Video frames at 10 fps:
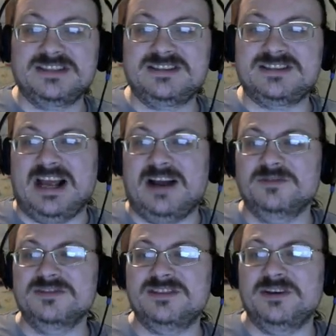
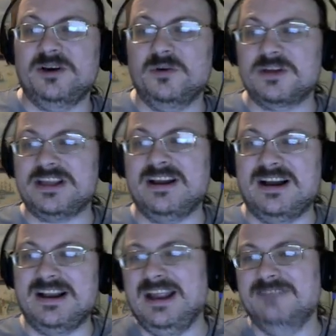sounds, you know,
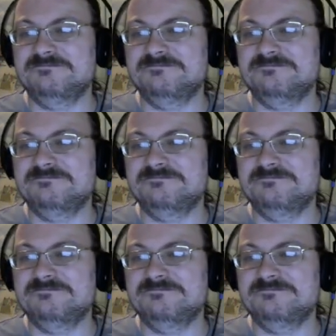Klingon-y.